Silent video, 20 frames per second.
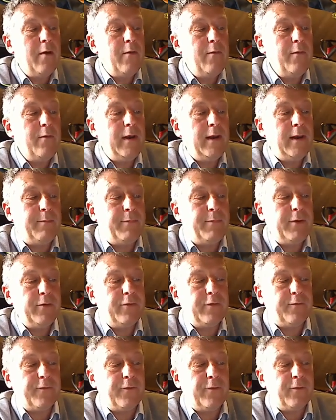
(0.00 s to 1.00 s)
Really
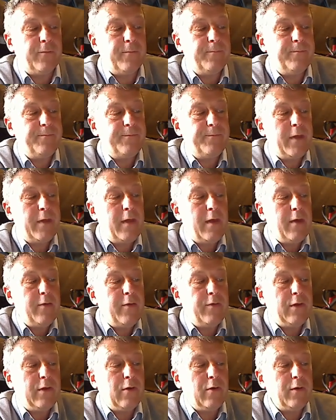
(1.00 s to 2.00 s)
beautiful.
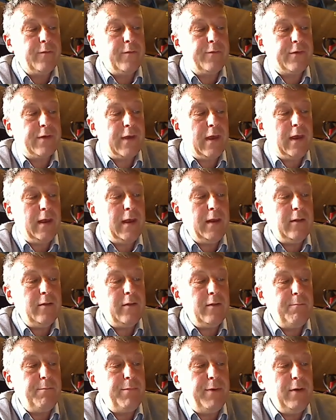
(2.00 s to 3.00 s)
The olive skin and
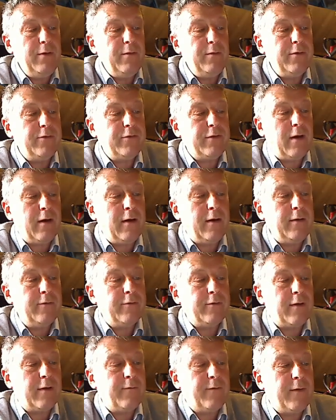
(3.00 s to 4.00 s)
the bluest
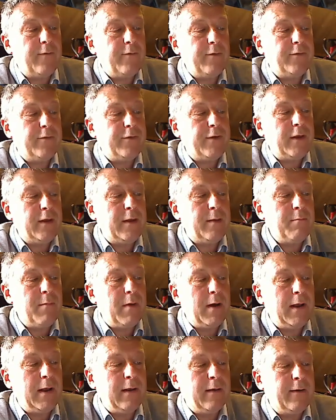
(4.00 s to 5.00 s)
eyes I've ever seen in
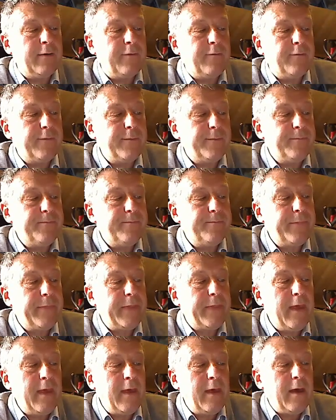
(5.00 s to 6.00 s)
my life.
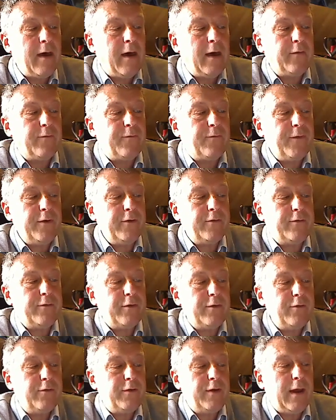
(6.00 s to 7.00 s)
At first,
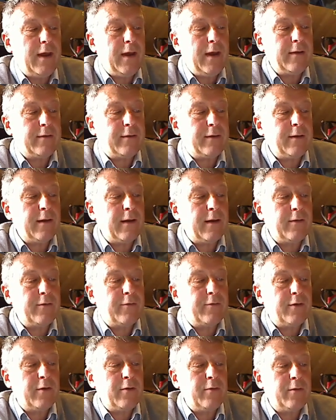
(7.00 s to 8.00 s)
she acted like
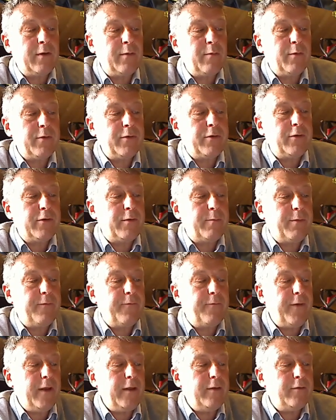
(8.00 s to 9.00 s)
she only wanted to be
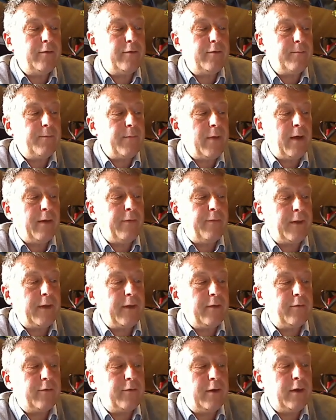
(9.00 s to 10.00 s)
friends. I
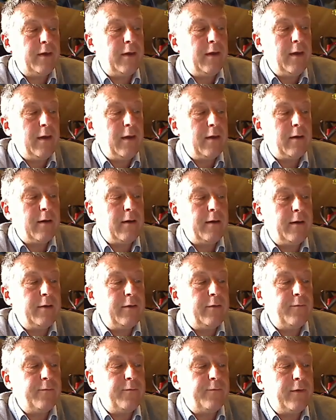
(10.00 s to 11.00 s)
think she kind
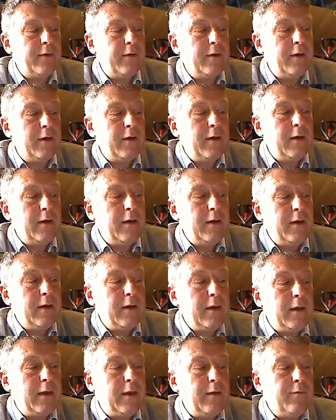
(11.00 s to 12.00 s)
of
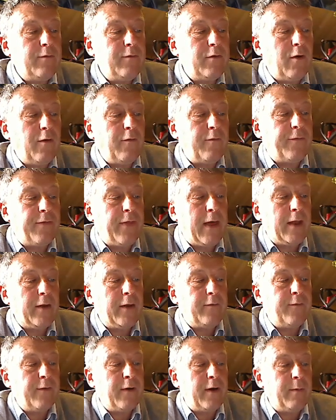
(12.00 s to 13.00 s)
gives off that
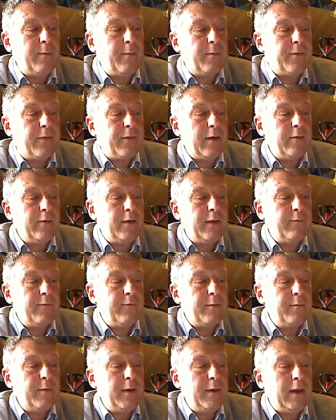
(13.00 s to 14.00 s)
vibe without
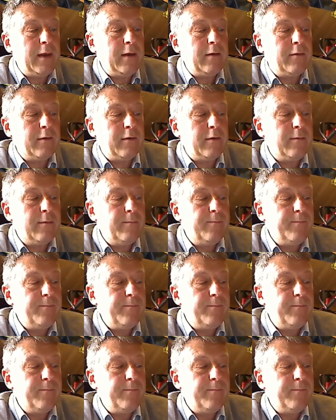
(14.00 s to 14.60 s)
even meaning to.